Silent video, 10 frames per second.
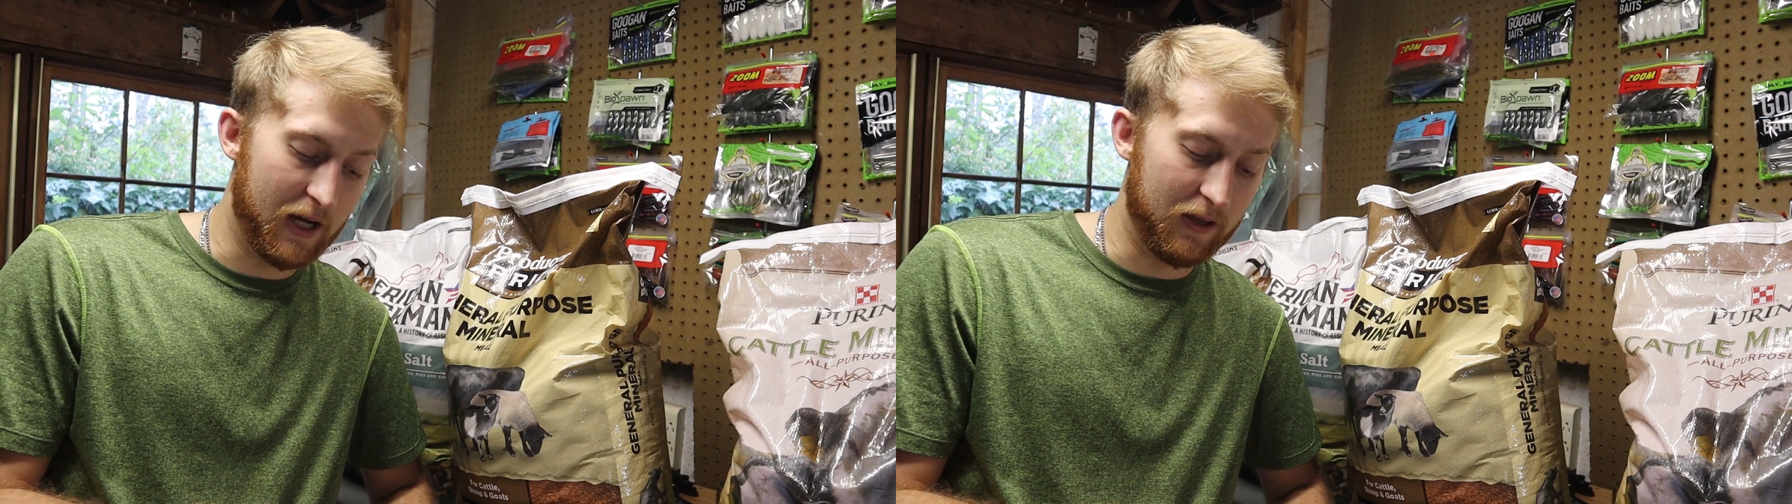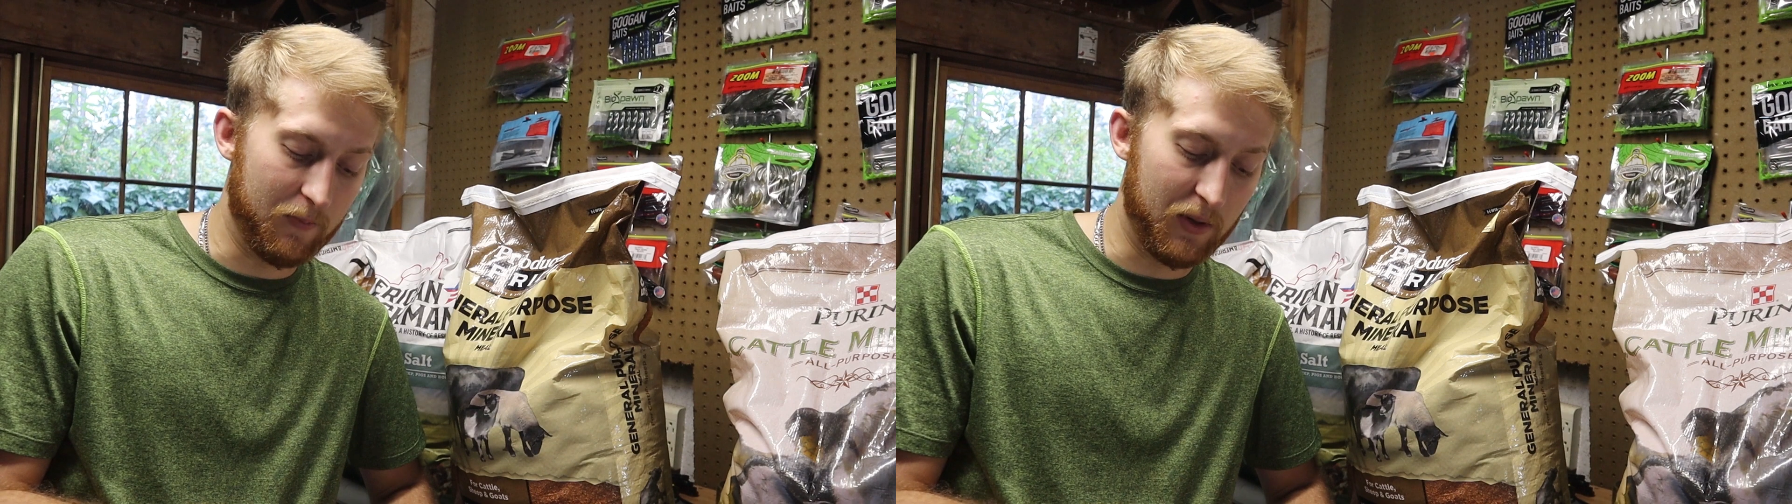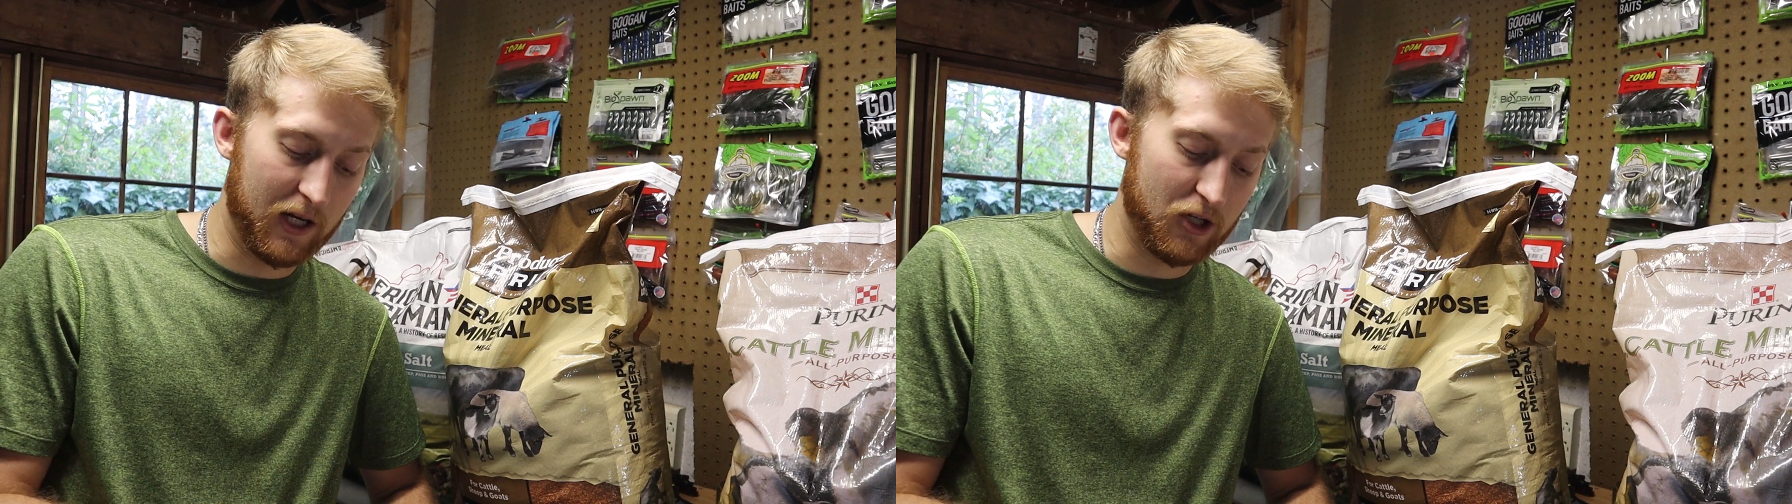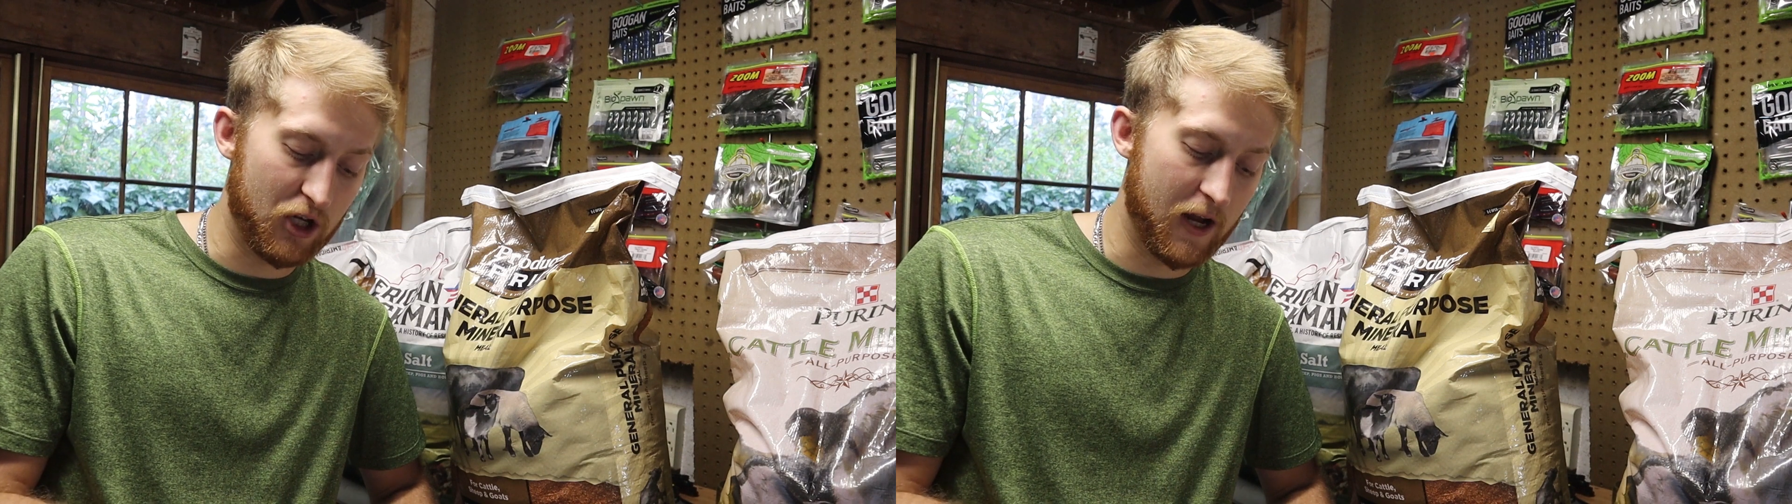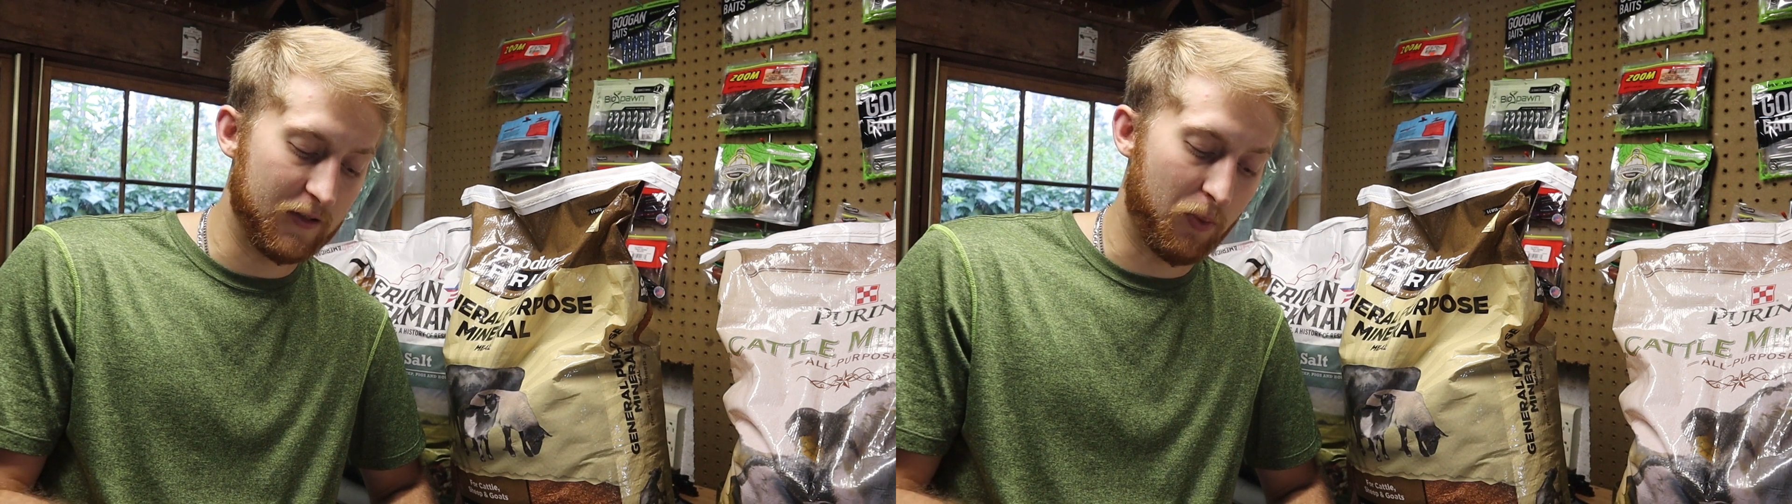and the Big and
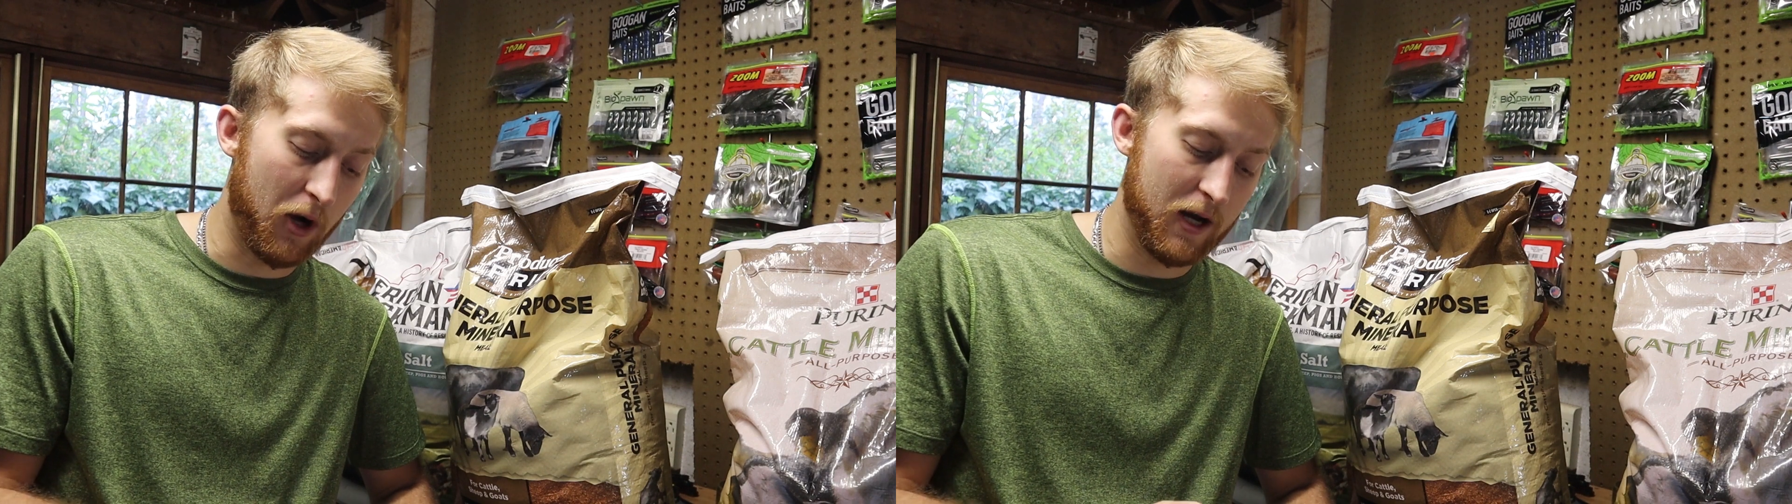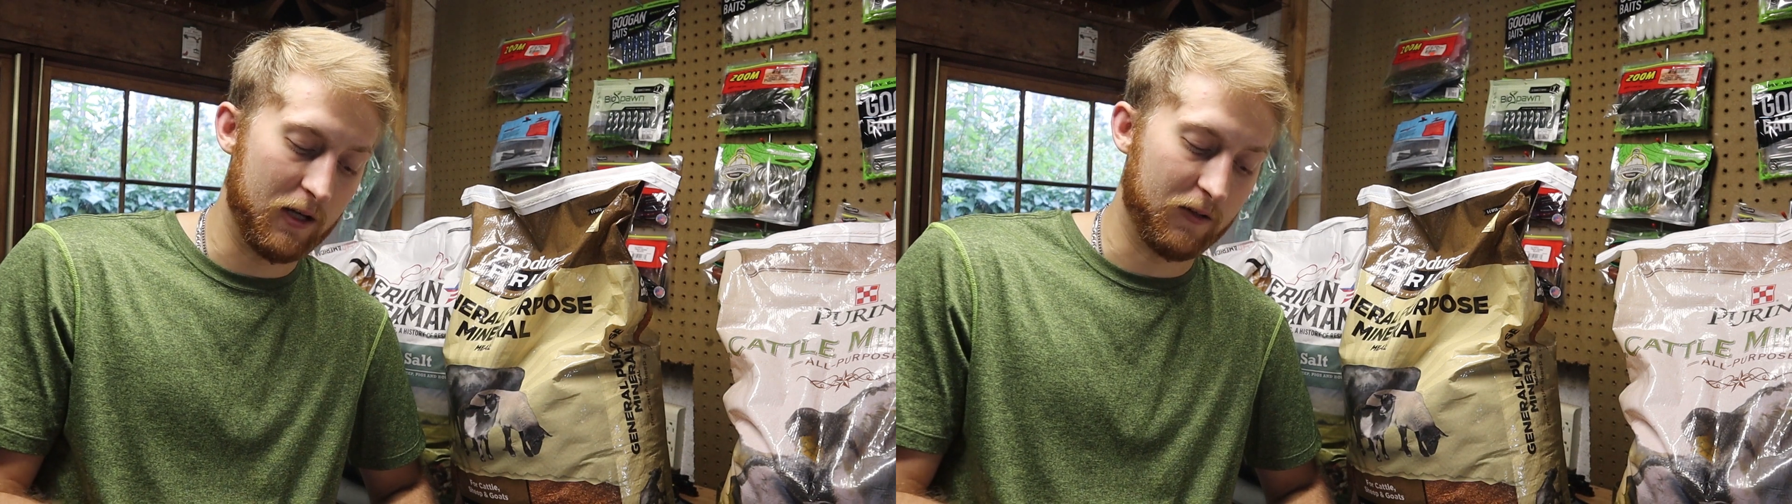J's brand